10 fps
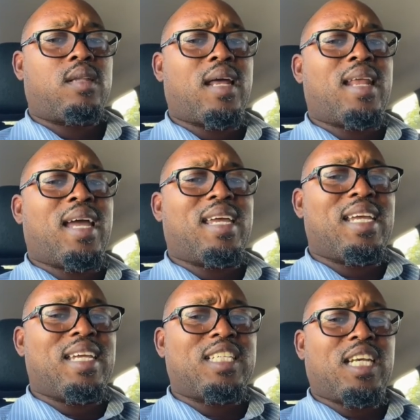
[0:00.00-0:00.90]
that
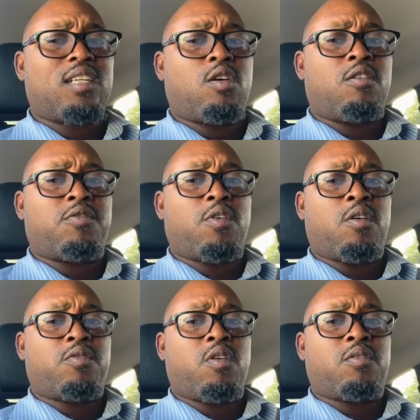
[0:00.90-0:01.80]
agent of
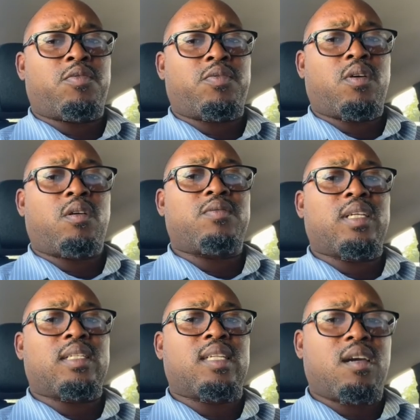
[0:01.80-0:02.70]
the
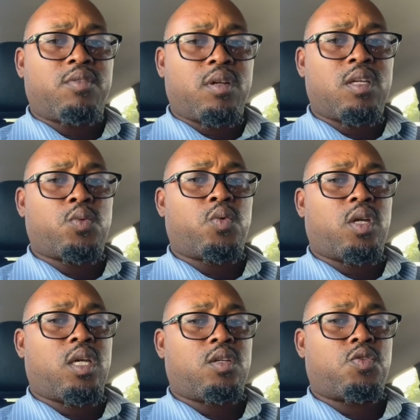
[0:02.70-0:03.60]
devil is
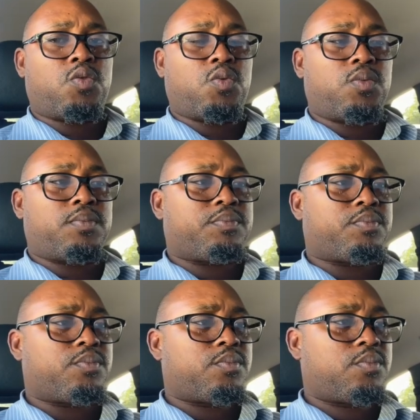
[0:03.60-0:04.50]
working
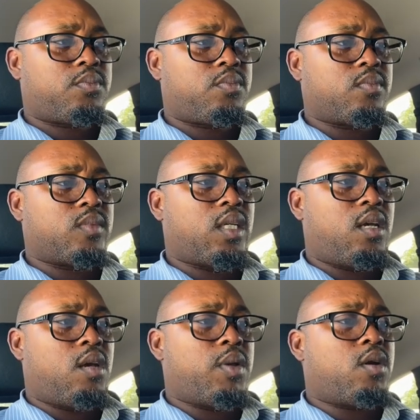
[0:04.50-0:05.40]

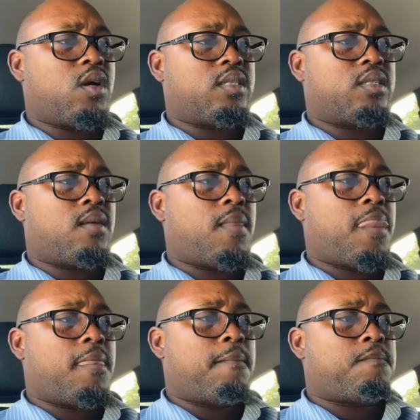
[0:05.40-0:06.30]
through? Because
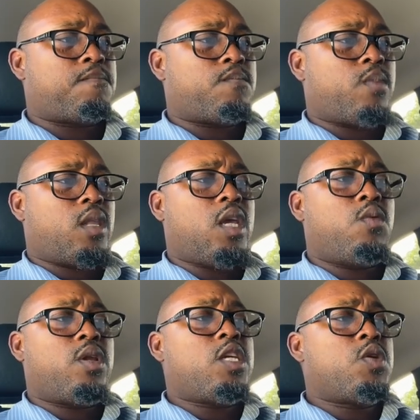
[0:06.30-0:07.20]
he
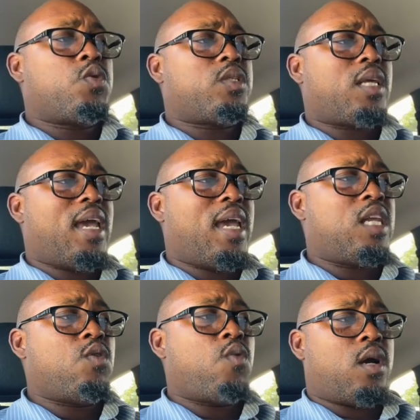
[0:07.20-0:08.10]
will use
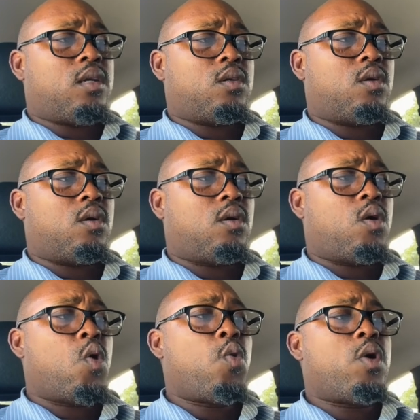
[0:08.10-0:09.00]
anyone
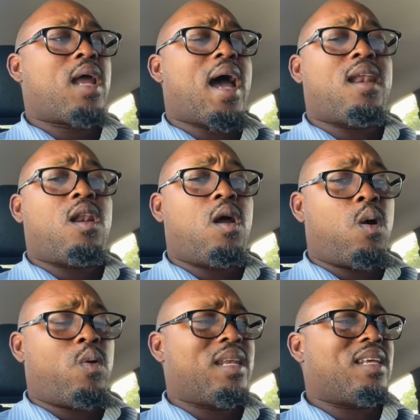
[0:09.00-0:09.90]
who would
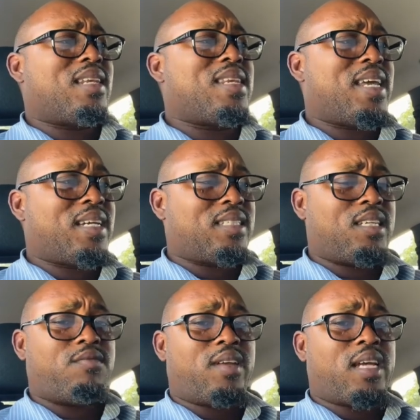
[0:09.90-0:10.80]
allow, in a
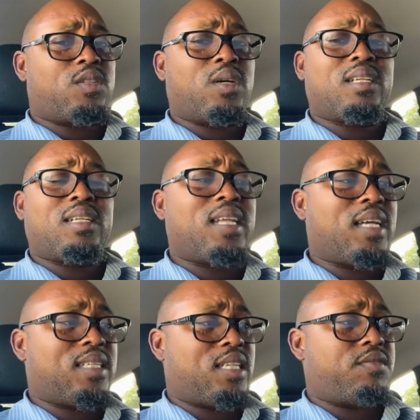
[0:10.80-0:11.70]
negative light or in the
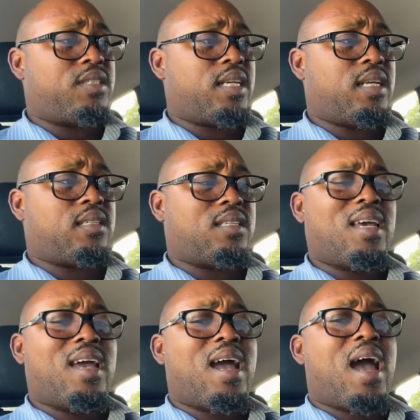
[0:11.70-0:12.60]
negative sense,
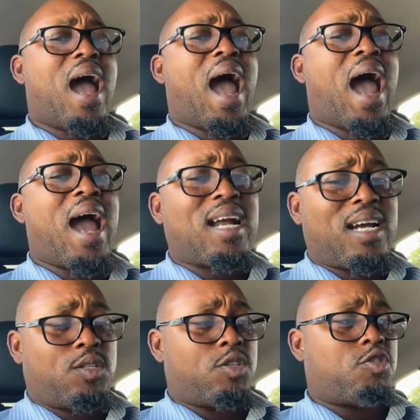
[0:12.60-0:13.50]
anger
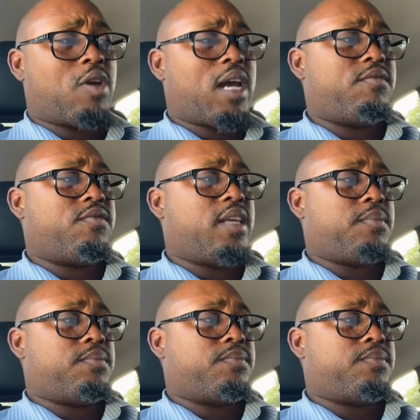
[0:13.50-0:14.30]
to drive them,